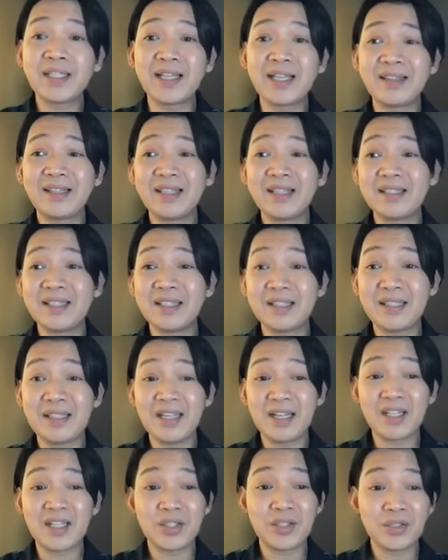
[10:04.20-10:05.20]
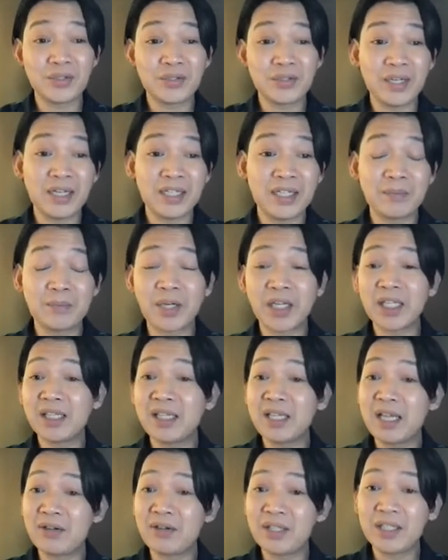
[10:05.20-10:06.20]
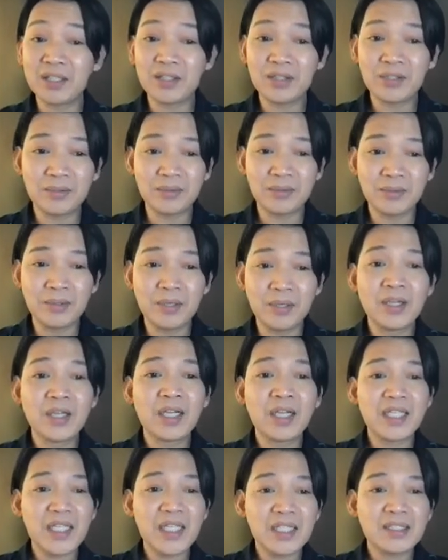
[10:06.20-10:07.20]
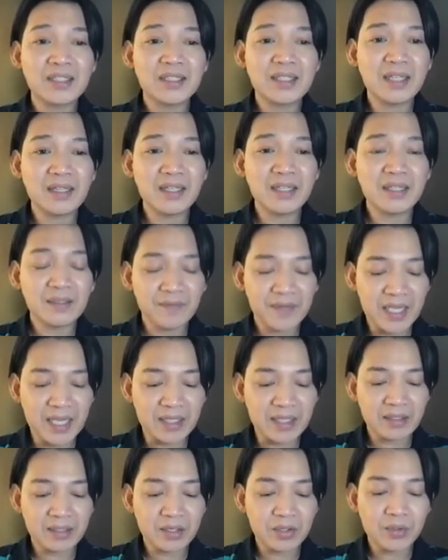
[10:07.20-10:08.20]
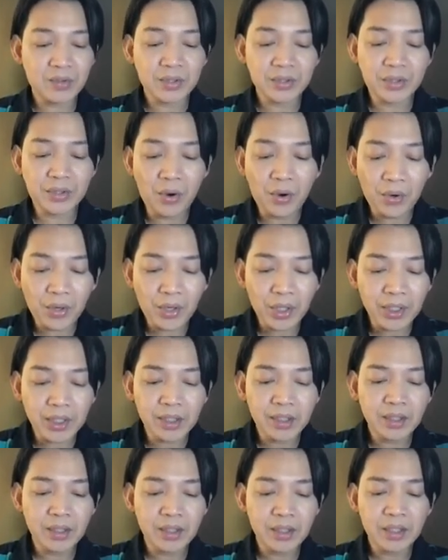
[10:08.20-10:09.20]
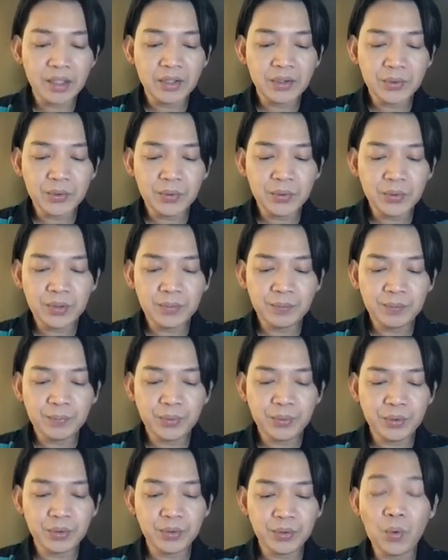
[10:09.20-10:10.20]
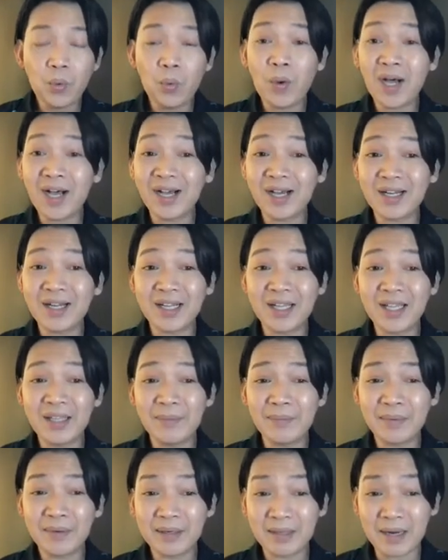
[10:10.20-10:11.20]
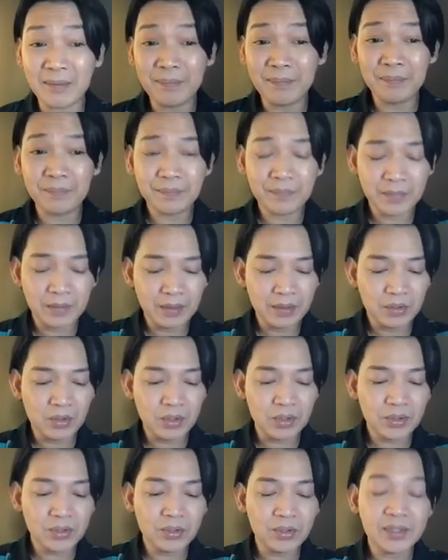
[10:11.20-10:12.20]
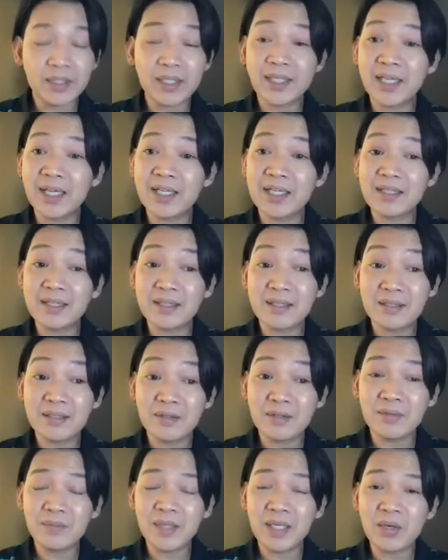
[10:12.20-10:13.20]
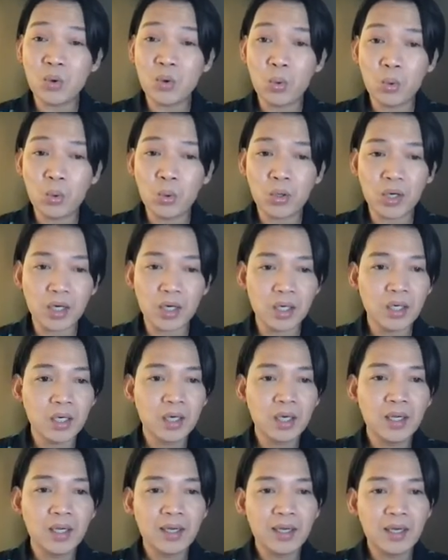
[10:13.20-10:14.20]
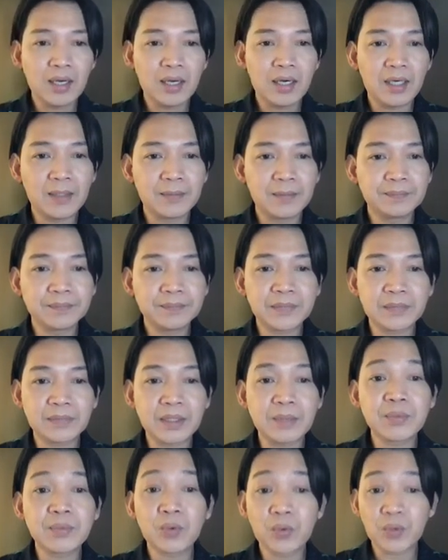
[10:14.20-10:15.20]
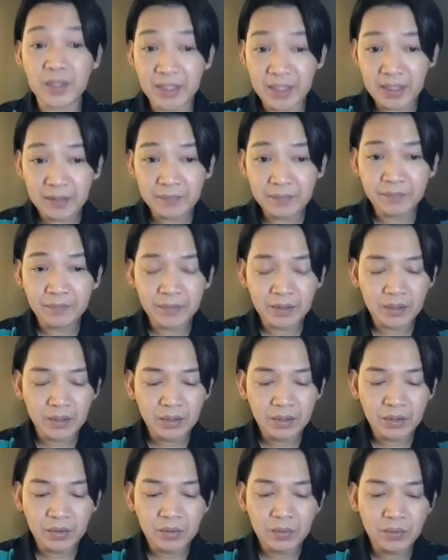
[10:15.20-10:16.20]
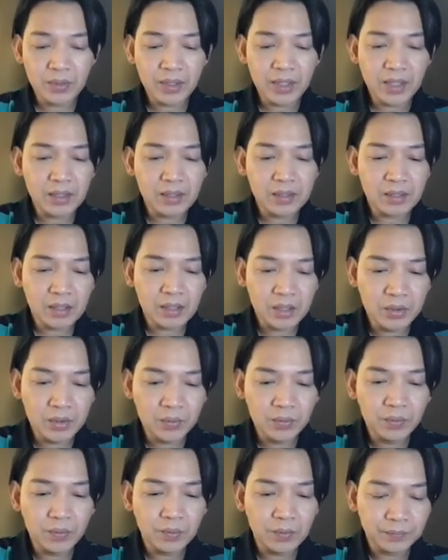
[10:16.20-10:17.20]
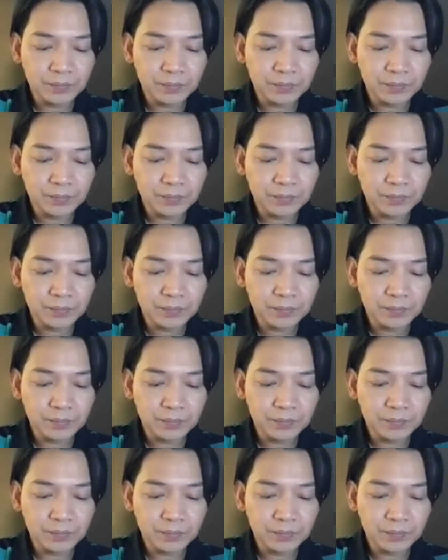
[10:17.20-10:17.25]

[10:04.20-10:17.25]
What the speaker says: sentences here, so let's break it down into each sentence of the answer. Kurtot kun put wa aray krap. Kurtot again is excuse me or I'm sorry. Kun is you.